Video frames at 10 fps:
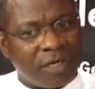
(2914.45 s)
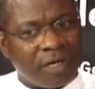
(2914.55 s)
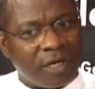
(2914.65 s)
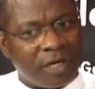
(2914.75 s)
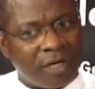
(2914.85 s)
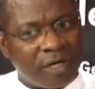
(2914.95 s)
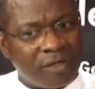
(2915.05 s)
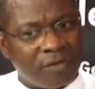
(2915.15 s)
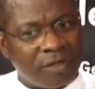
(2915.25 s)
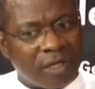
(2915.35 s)
uh,
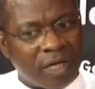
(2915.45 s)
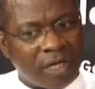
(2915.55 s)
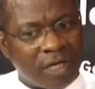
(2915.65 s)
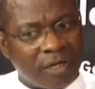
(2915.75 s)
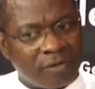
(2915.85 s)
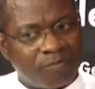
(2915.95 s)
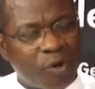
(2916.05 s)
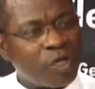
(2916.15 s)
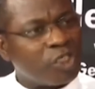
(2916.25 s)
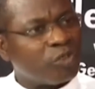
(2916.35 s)
uh, uh, uh,
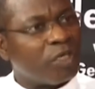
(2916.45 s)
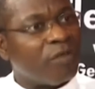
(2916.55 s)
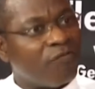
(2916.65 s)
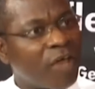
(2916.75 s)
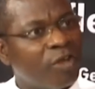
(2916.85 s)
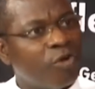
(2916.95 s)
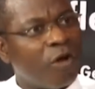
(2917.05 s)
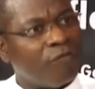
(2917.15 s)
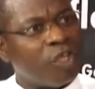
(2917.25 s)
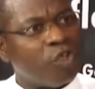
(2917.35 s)
points to the value
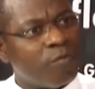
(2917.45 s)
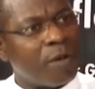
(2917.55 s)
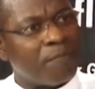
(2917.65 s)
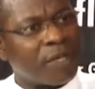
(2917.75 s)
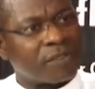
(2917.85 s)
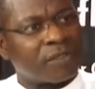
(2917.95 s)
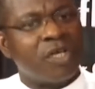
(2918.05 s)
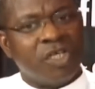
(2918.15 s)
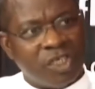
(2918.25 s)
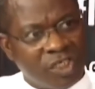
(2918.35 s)
of the human person,
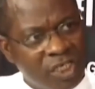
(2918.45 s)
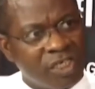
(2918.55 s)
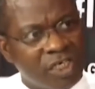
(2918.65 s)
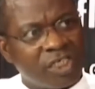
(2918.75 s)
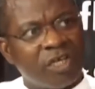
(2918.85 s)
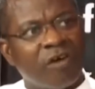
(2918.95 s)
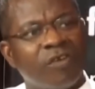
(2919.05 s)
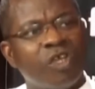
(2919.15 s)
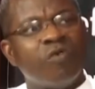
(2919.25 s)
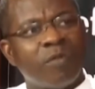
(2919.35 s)
the dignity of
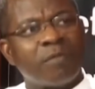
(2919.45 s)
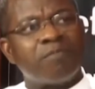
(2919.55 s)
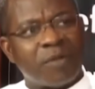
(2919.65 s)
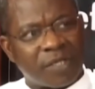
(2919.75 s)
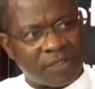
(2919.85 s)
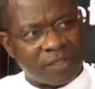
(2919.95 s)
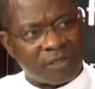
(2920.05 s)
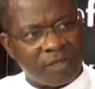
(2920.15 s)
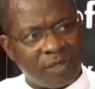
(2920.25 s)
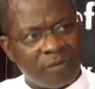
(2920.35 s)
the human
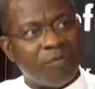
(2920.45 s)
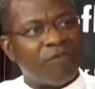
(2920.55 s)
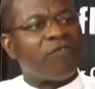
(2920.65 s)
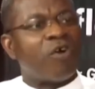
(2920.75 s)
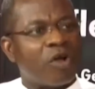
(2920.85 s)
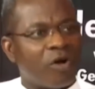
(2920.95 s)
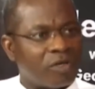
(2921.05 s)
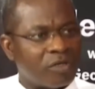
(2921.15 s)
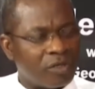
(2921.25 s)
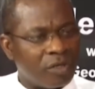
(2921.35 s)
person before
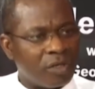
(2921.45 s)
God